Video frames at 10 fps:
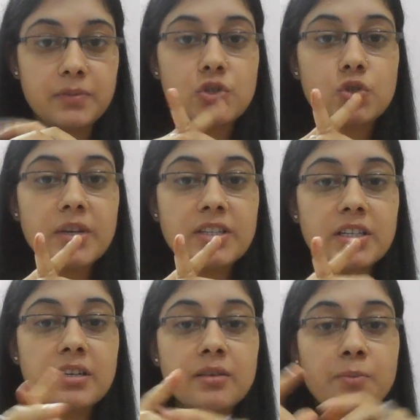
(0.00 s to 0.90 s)

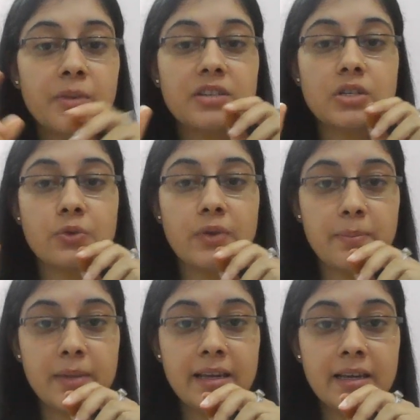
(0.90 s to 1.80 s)
Sweating with
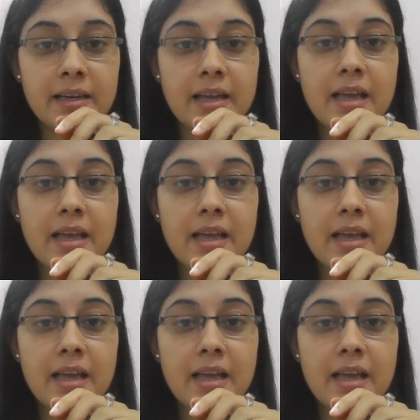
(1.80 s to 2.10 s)
trembling,